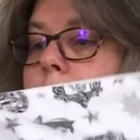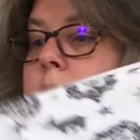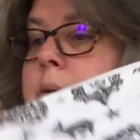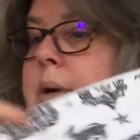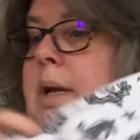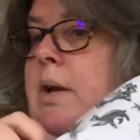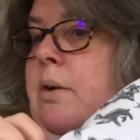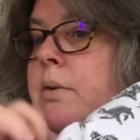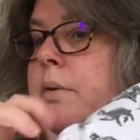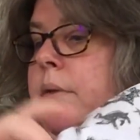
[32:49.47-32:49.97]

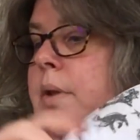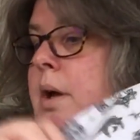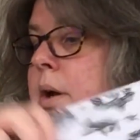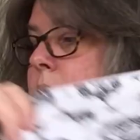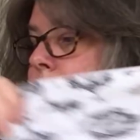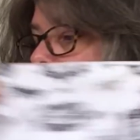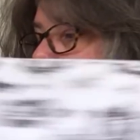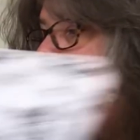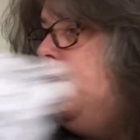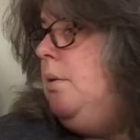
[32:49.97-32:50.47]
knit on
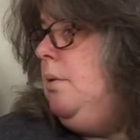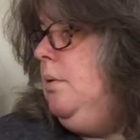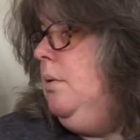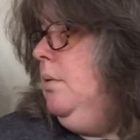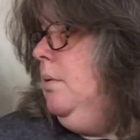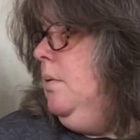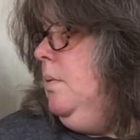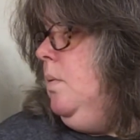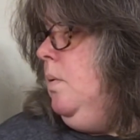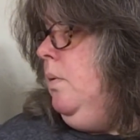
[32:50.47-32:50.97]
those,
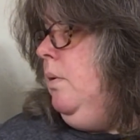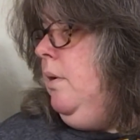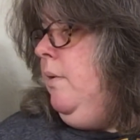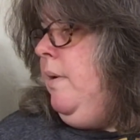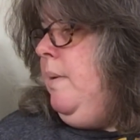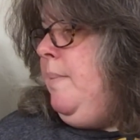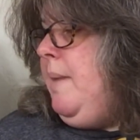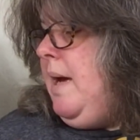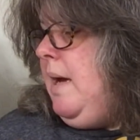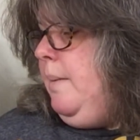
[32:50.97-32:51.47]
or they're
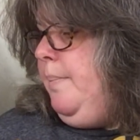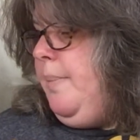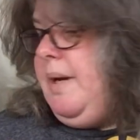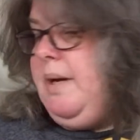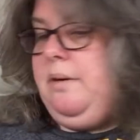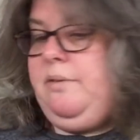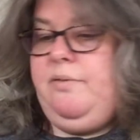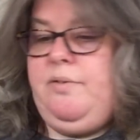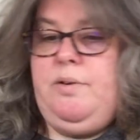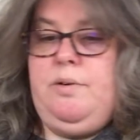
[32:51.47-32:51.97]
in my
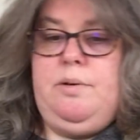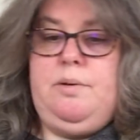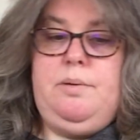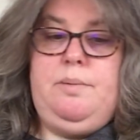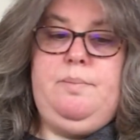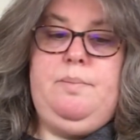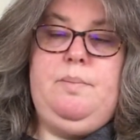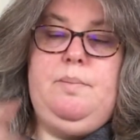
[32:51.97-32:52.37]
handbag for